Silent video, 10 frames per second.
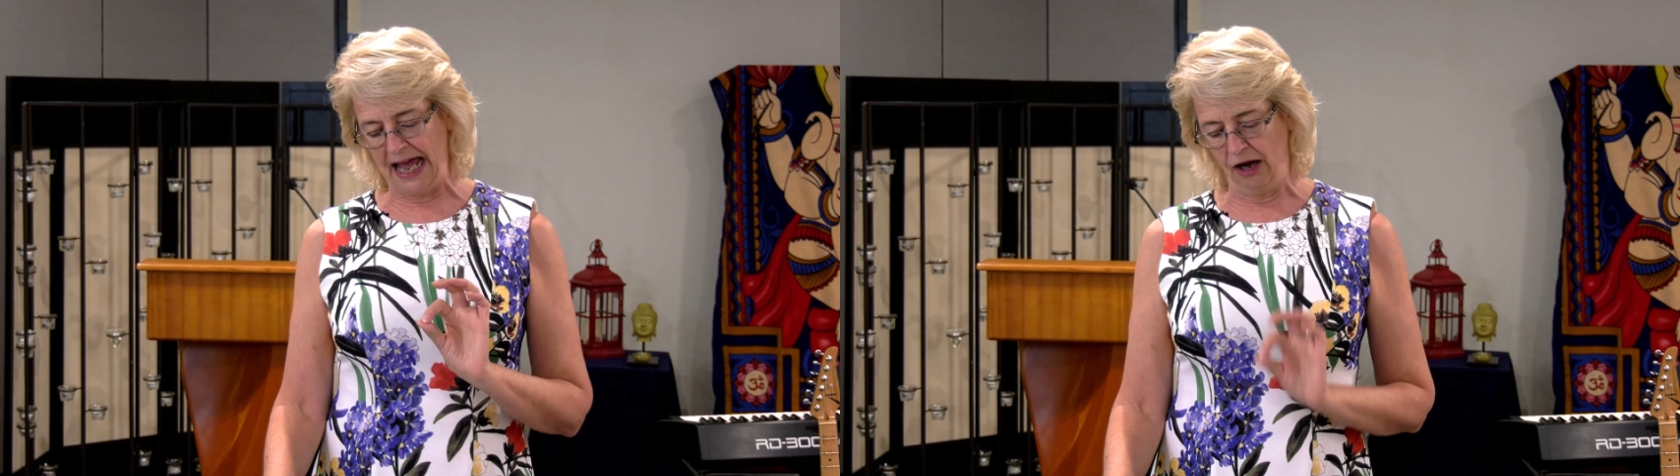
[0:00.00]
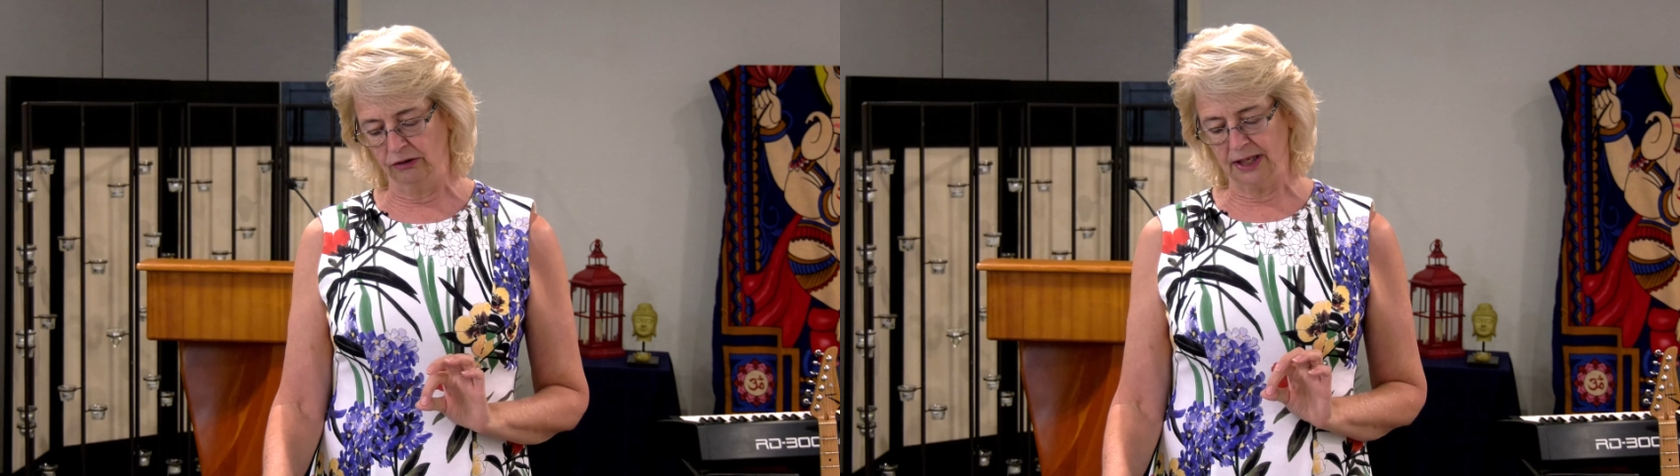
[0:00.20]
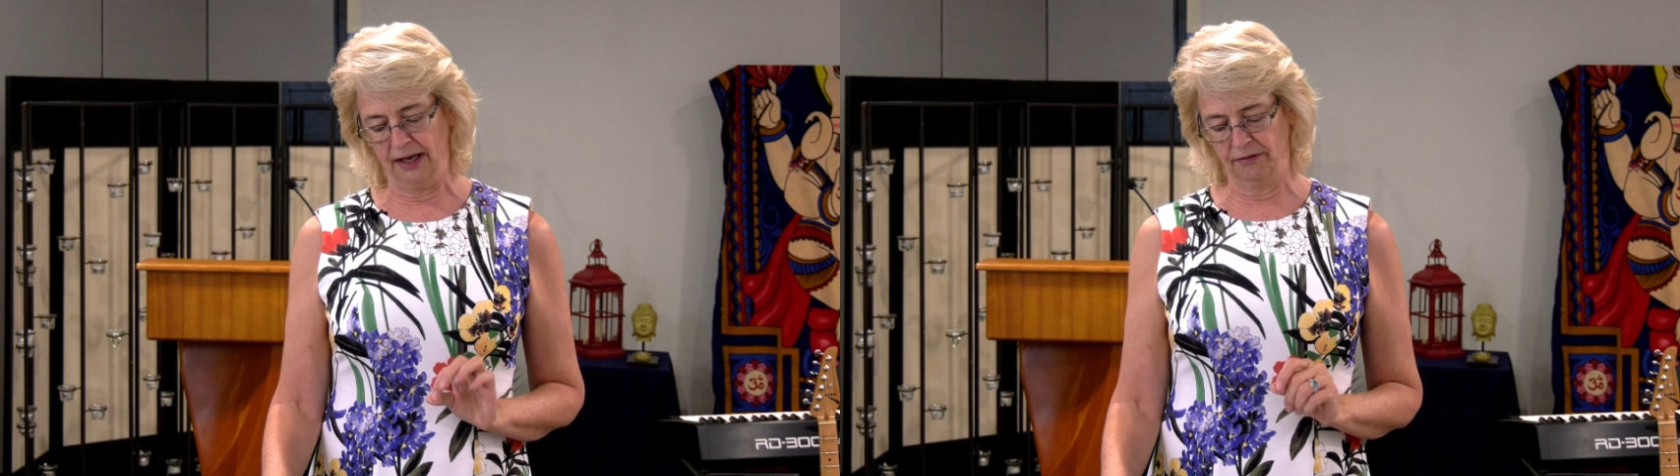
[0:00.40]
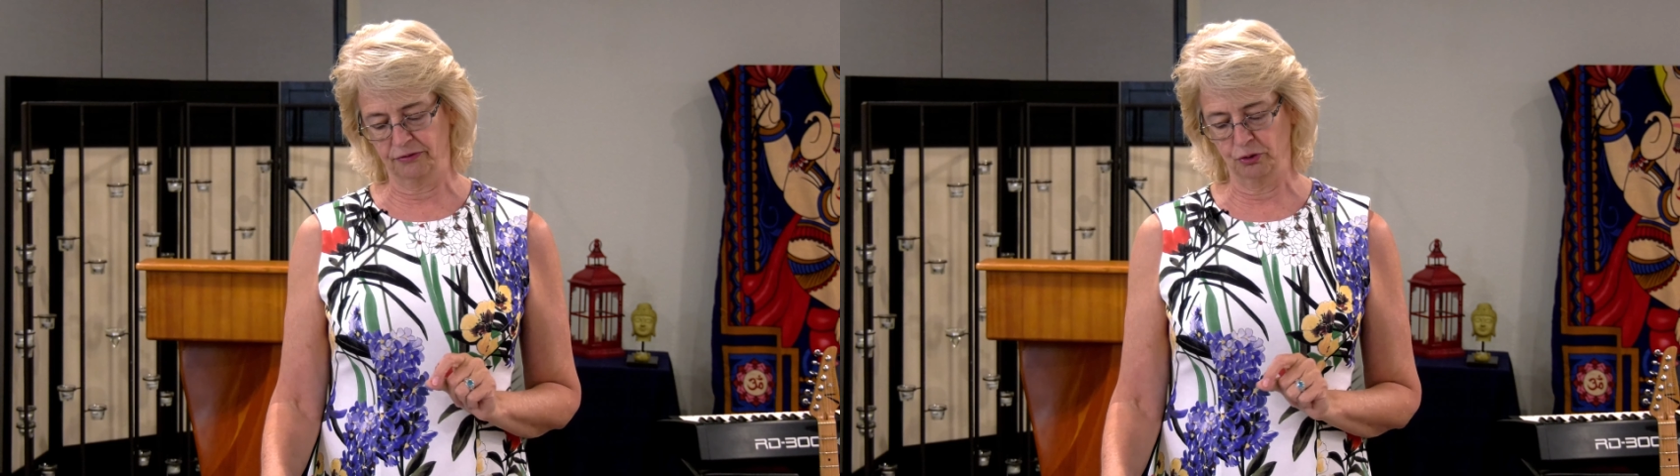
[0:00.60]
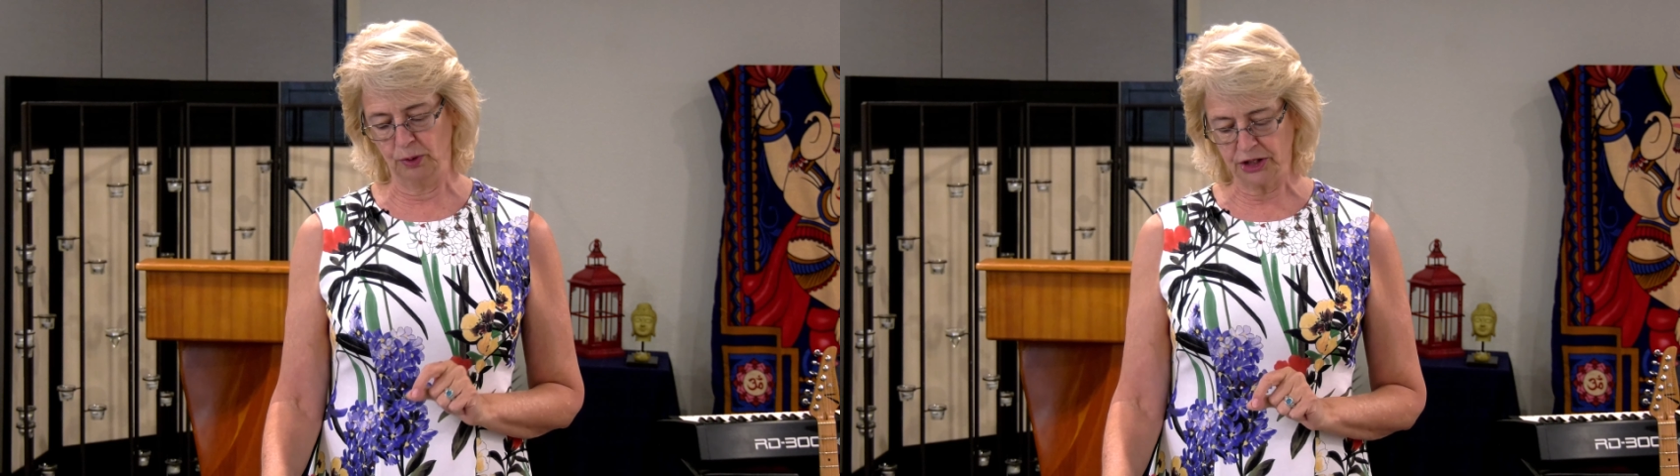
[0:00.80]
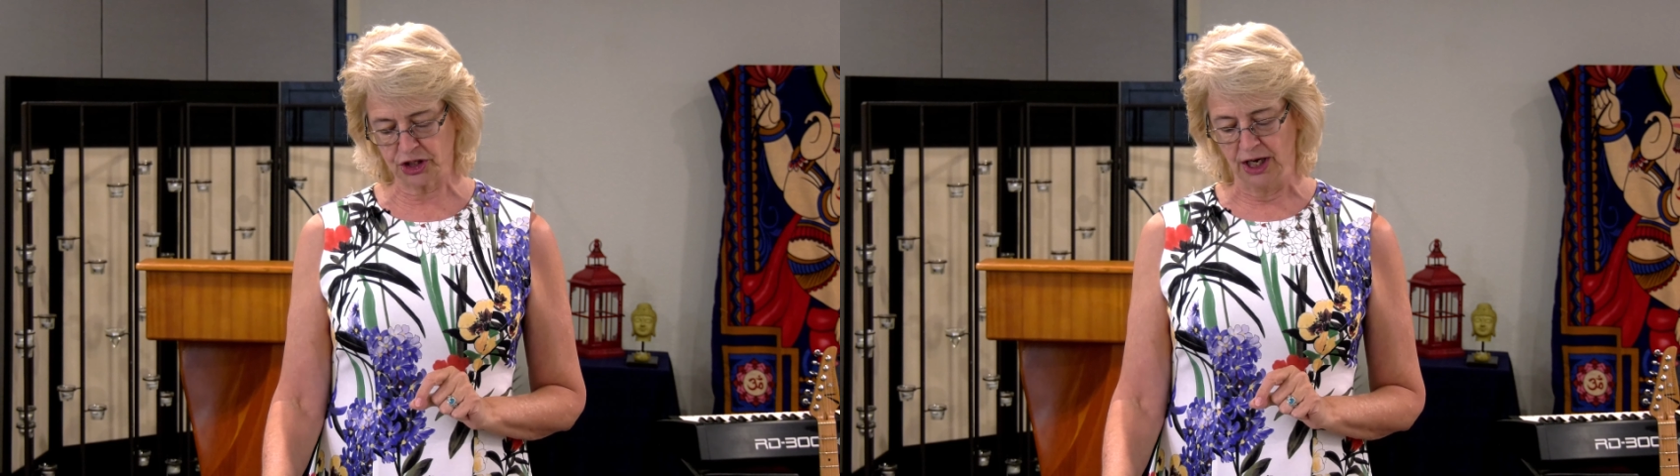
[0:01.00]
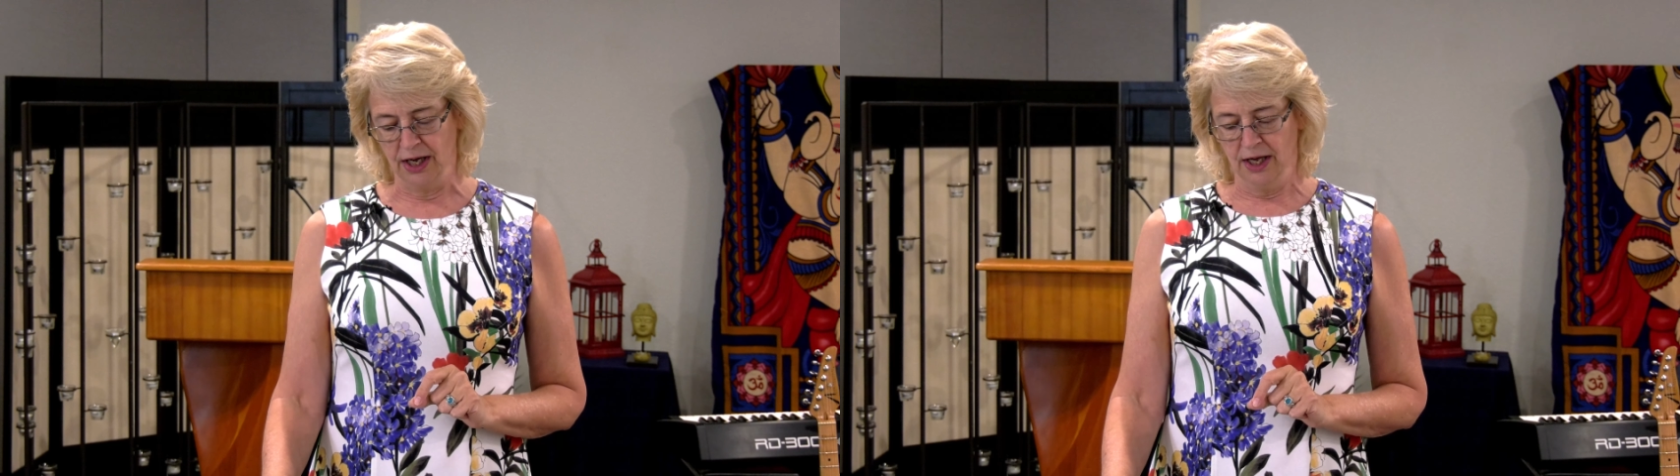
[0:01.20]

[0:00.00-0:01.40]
outlet through which